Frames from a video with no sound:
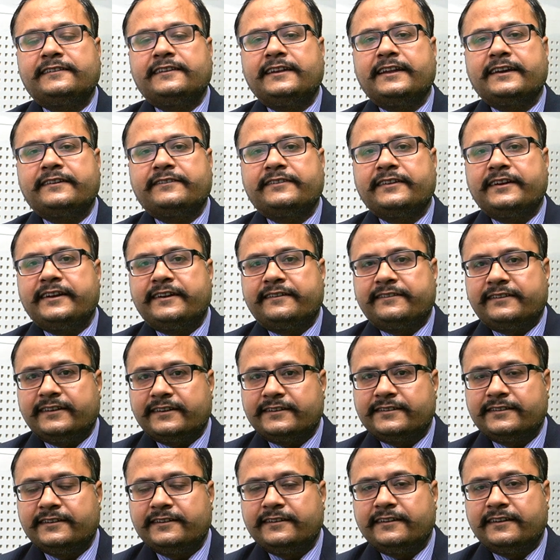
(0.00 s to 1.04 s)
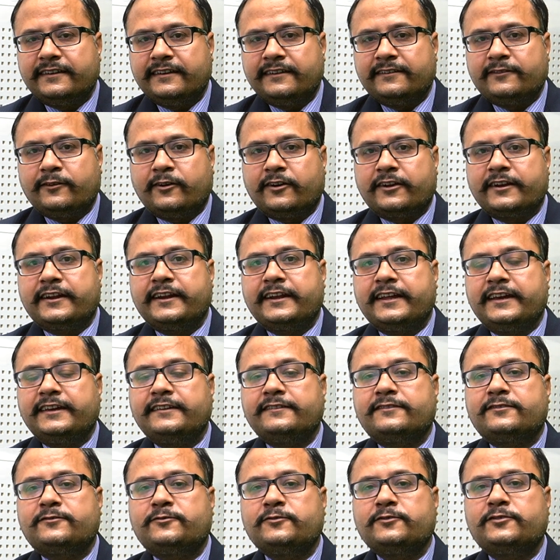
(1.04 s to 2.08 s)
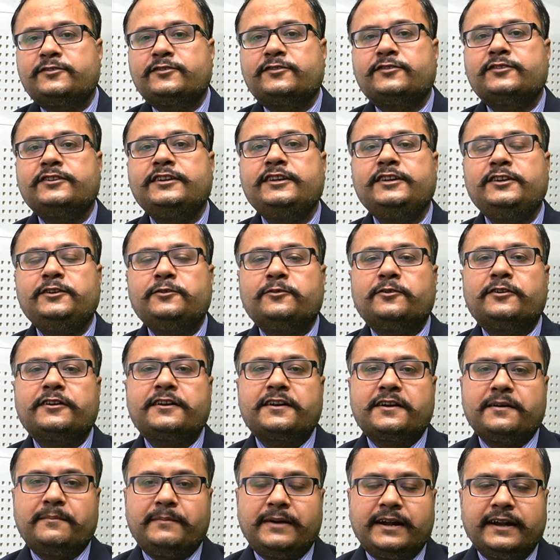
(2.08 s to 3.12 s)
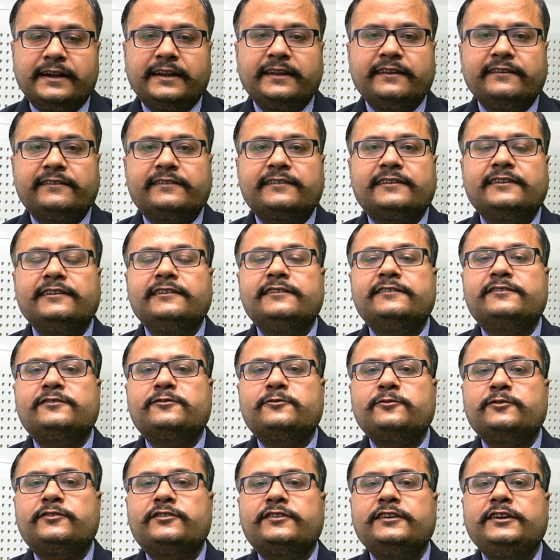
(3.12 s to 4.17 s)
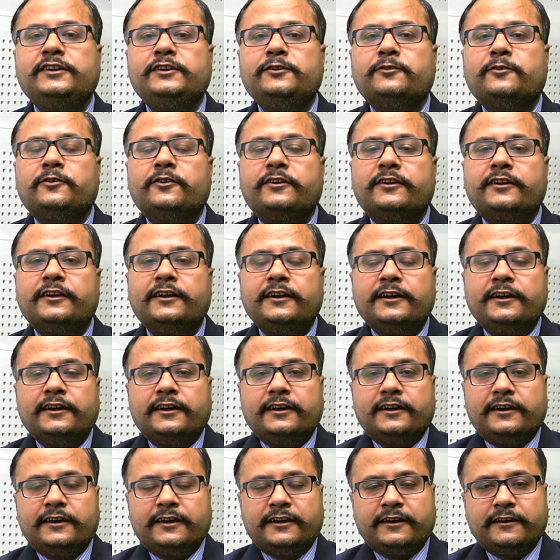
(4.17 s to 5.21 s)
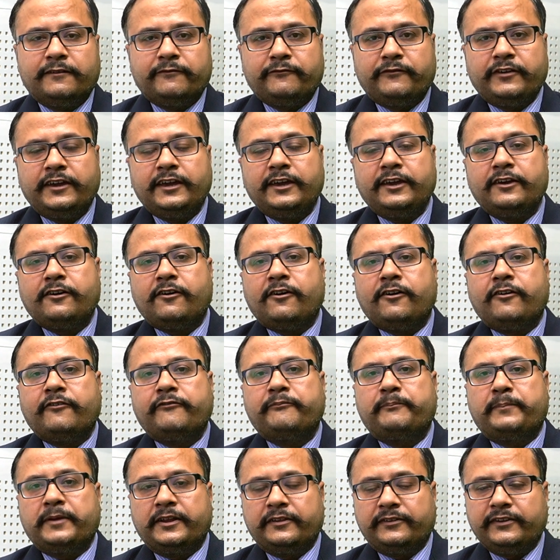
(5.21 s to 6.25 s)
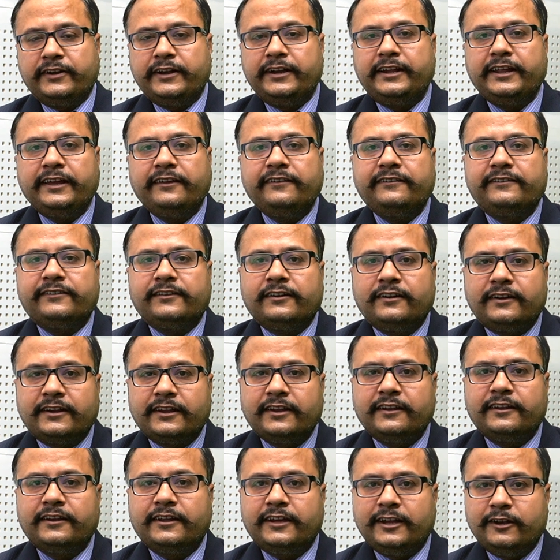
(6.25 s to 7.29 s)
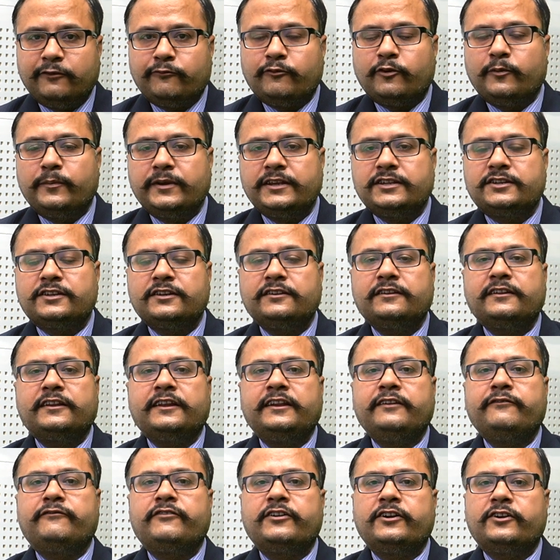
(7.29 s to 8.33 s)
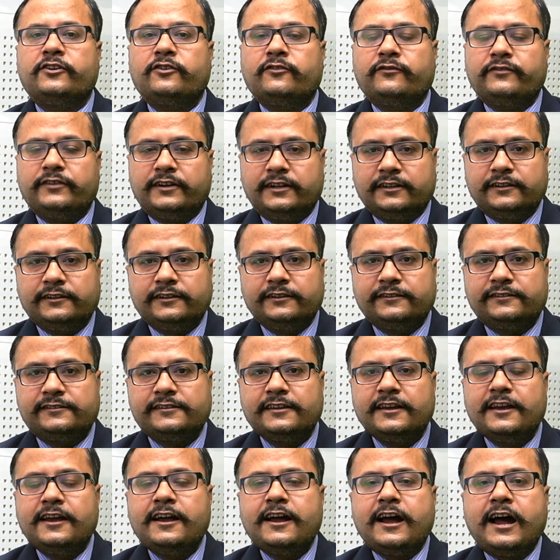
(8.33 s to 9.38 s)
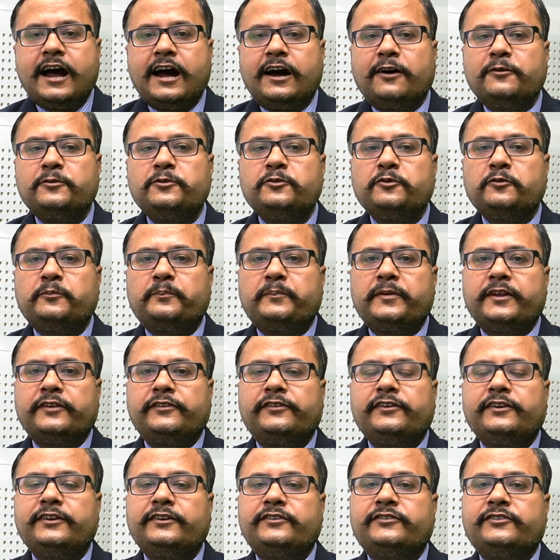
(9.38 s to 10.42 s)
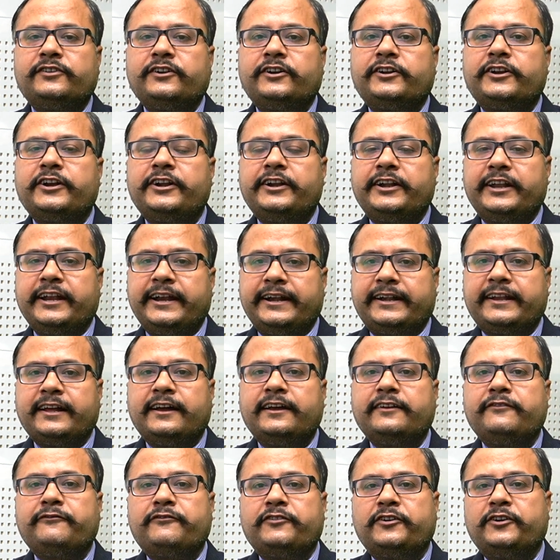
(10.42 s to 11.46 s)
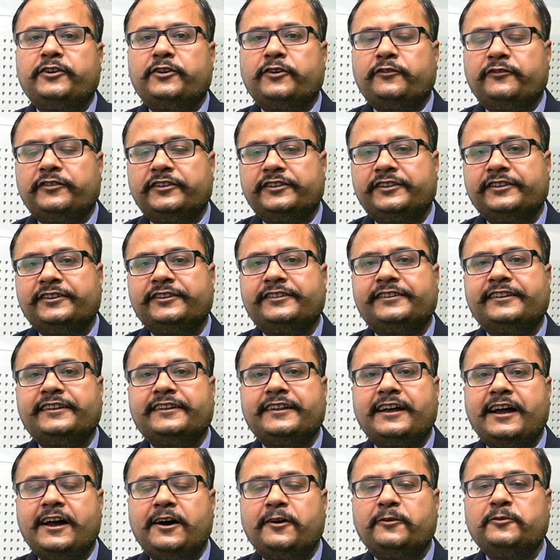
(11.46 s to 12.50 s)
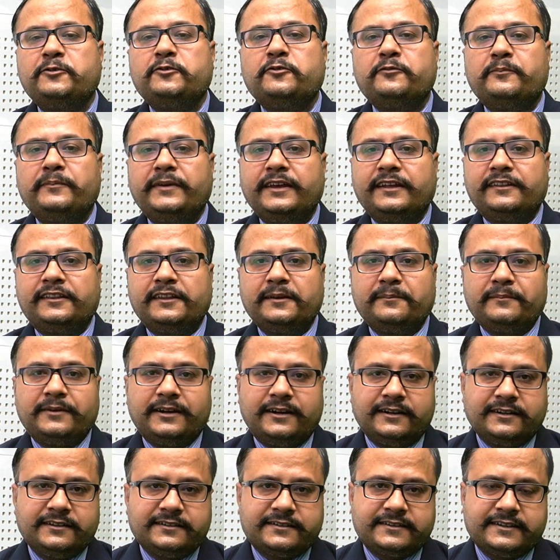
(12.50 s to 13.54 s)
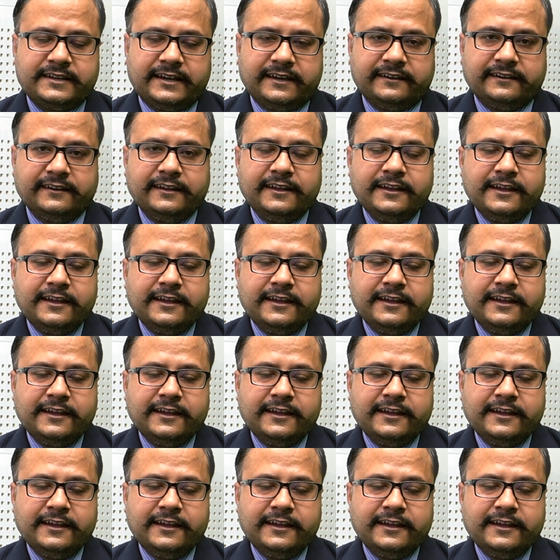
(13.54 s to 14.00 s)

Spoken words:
Lecturette session is organized to see your commanding skills, to see your way of presenting certain information in front of others, how you present certain data in front of others, and how you make them understand.